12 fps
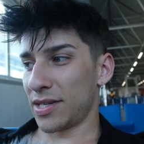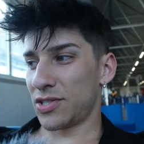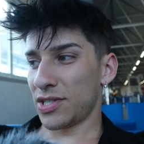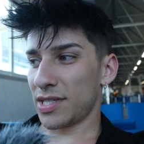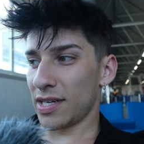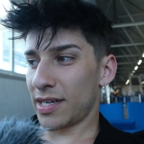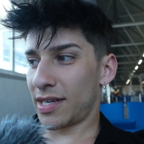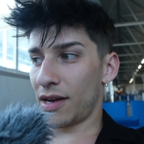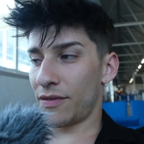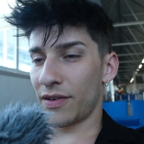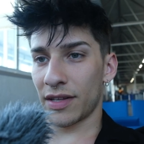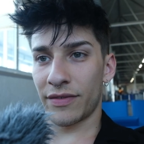It's just like
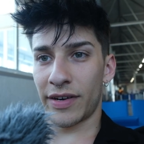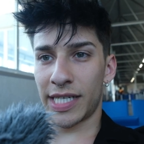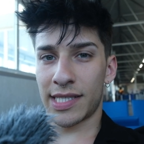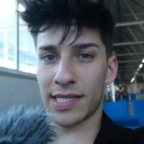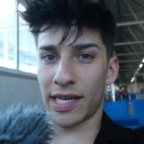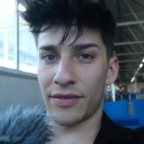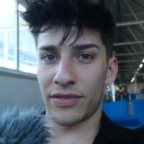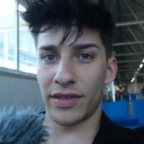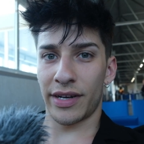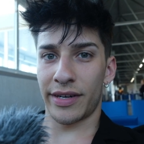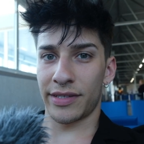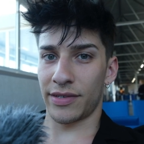I felt very safe
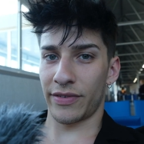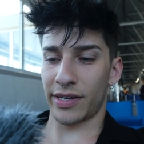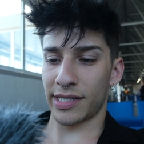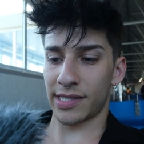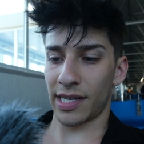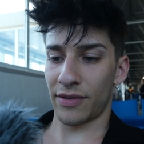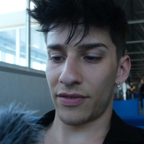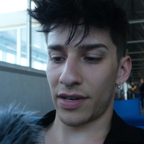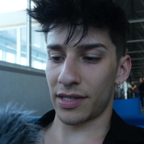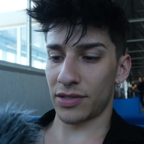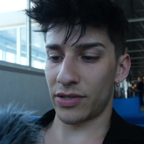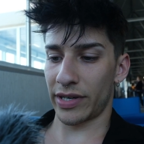there, it's a very safe
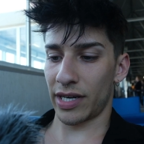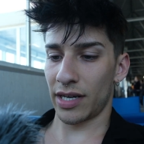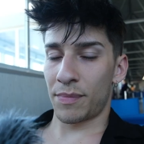country.